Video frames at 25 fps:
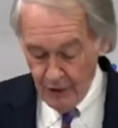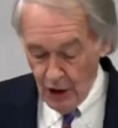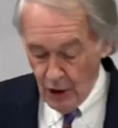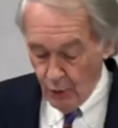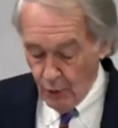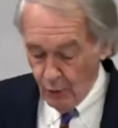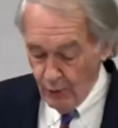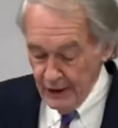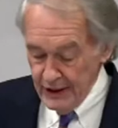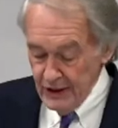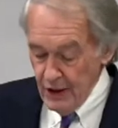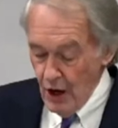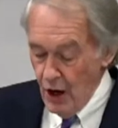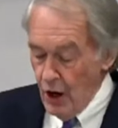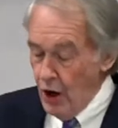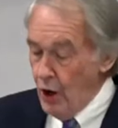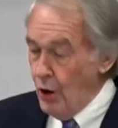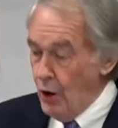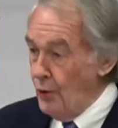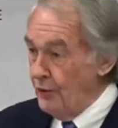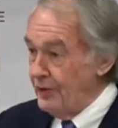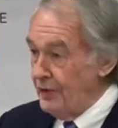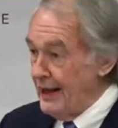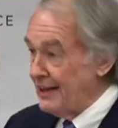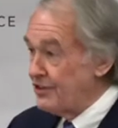We
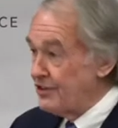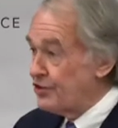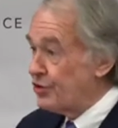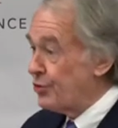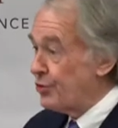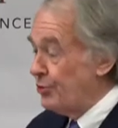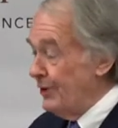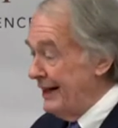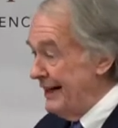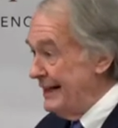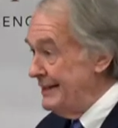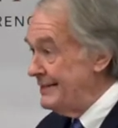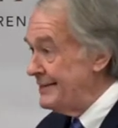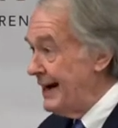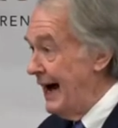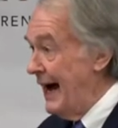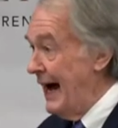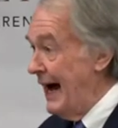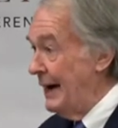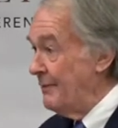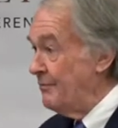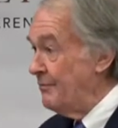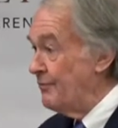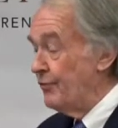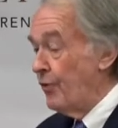know that screen
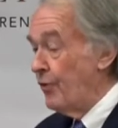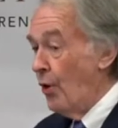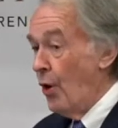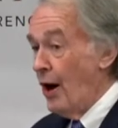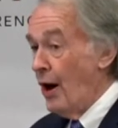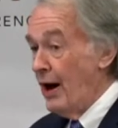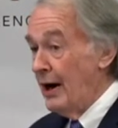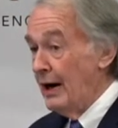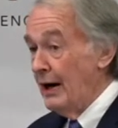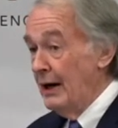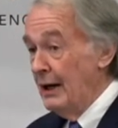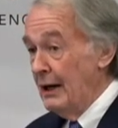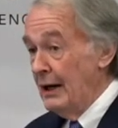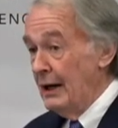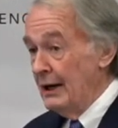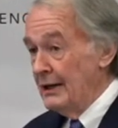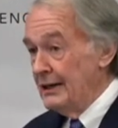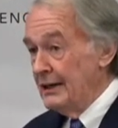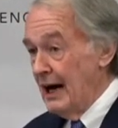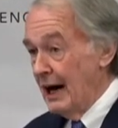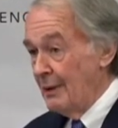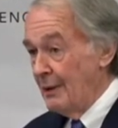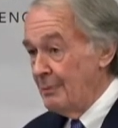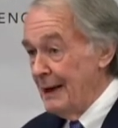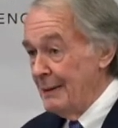time for
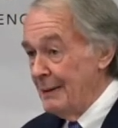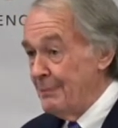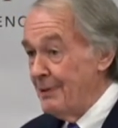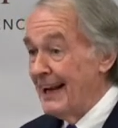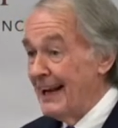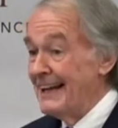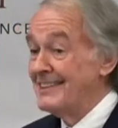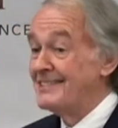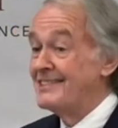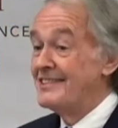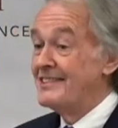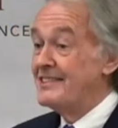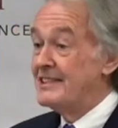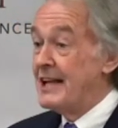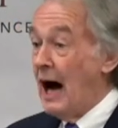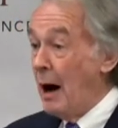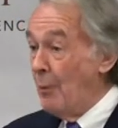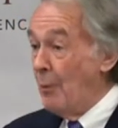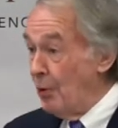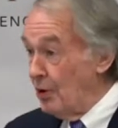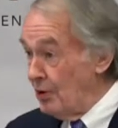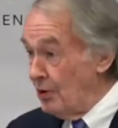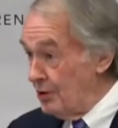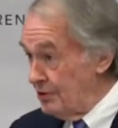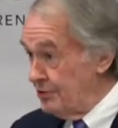young people has
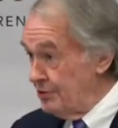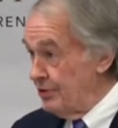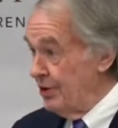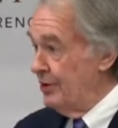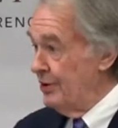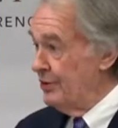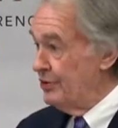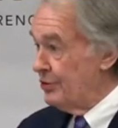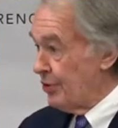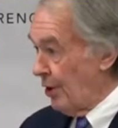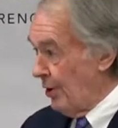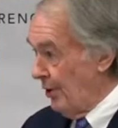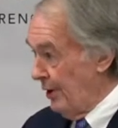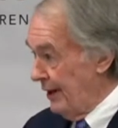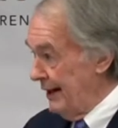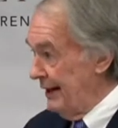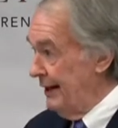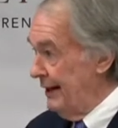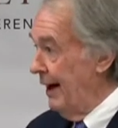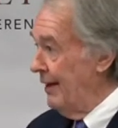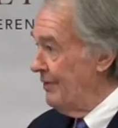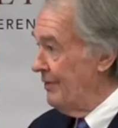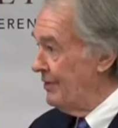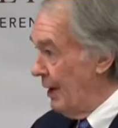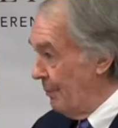doubled during
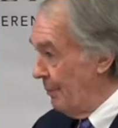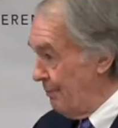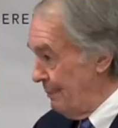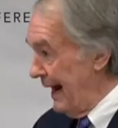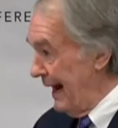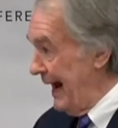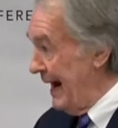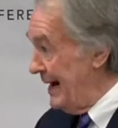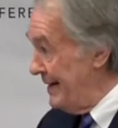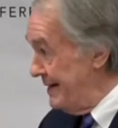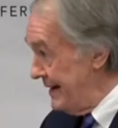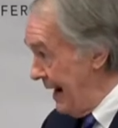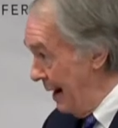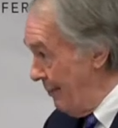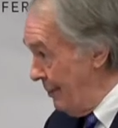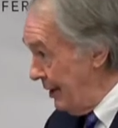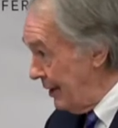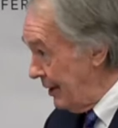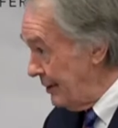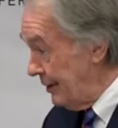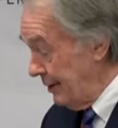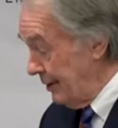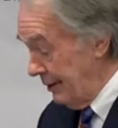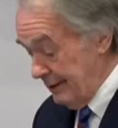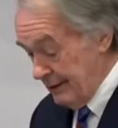the
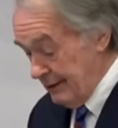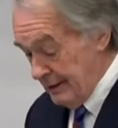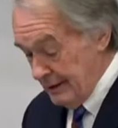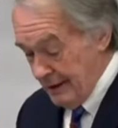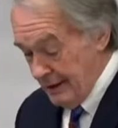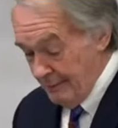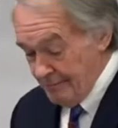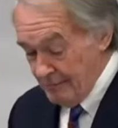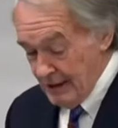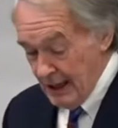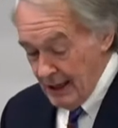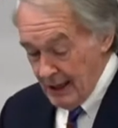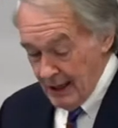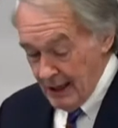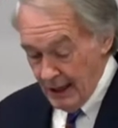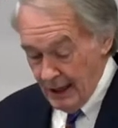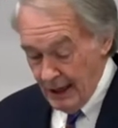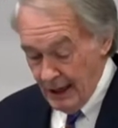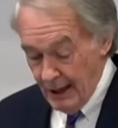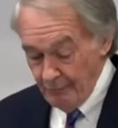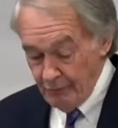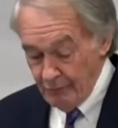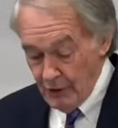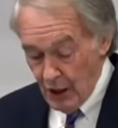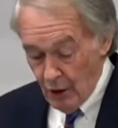pandemic.
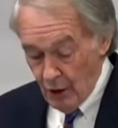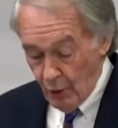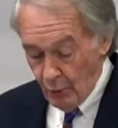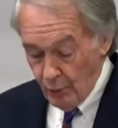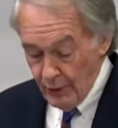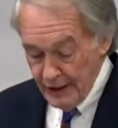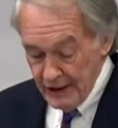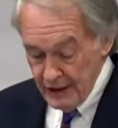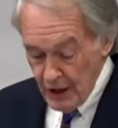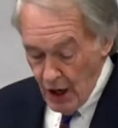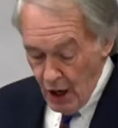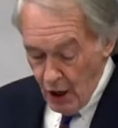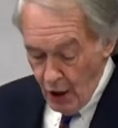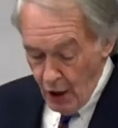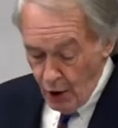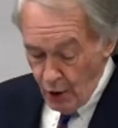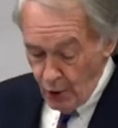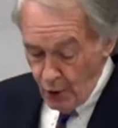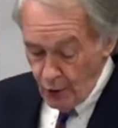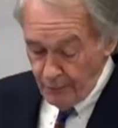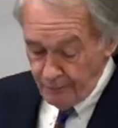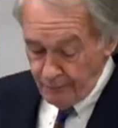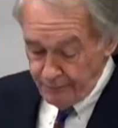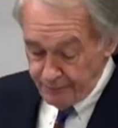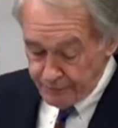We
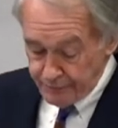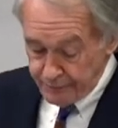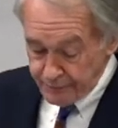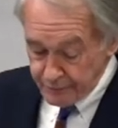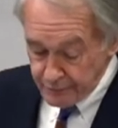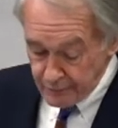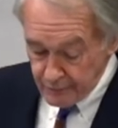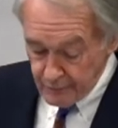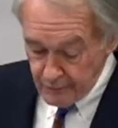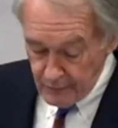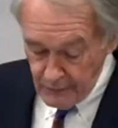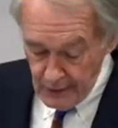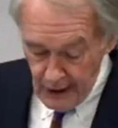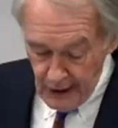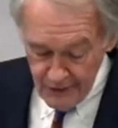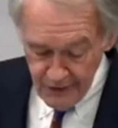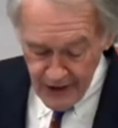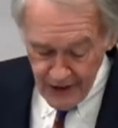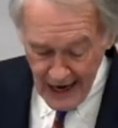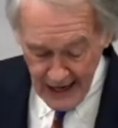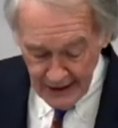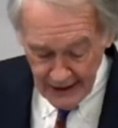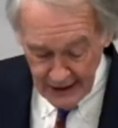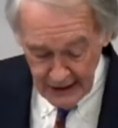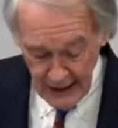know
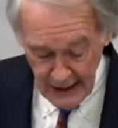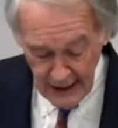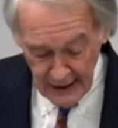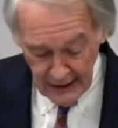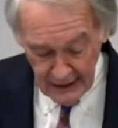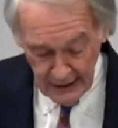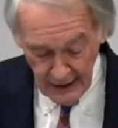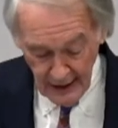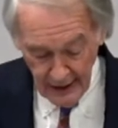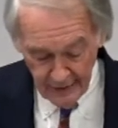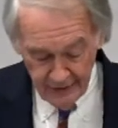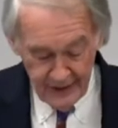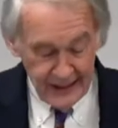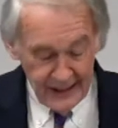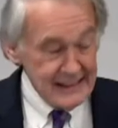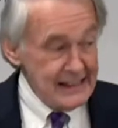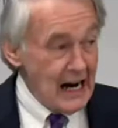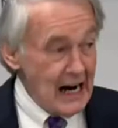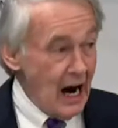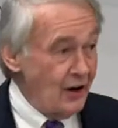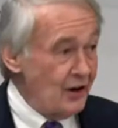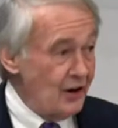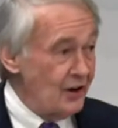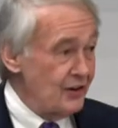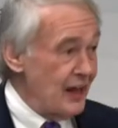that the
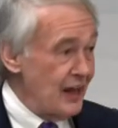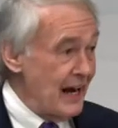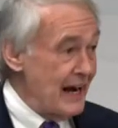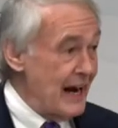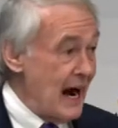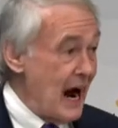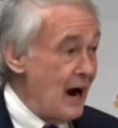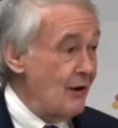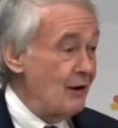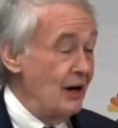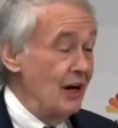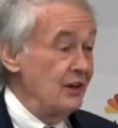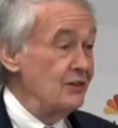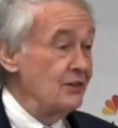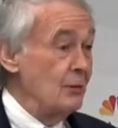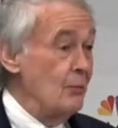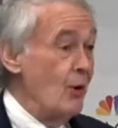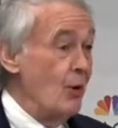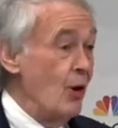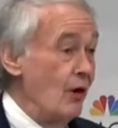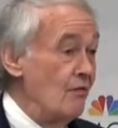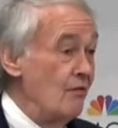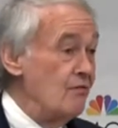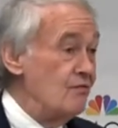younger they are, the more